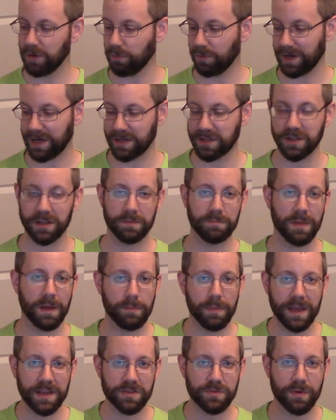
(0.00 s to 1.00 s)
When I took my
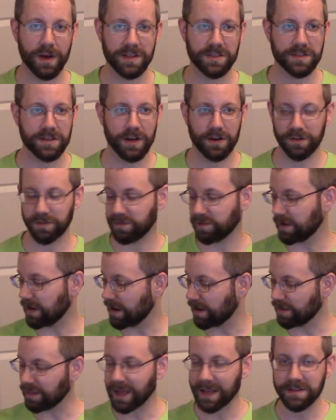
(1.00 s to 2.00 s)
bass rosin out of the
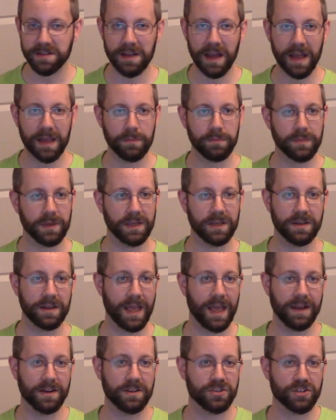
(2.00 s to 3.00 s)
car that time, it
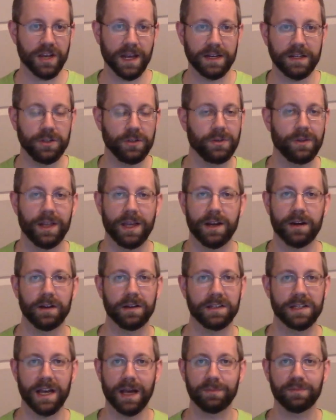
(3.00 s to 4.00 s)
had a shiny new layer
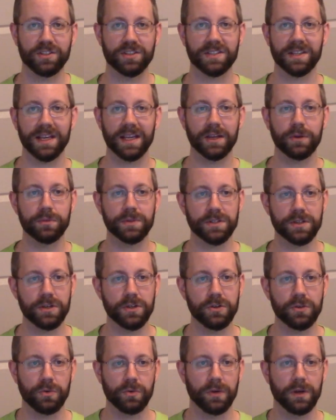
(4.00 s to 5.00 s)
on top just like it was
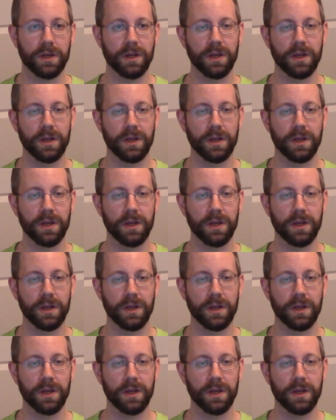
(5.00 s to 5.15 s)
new.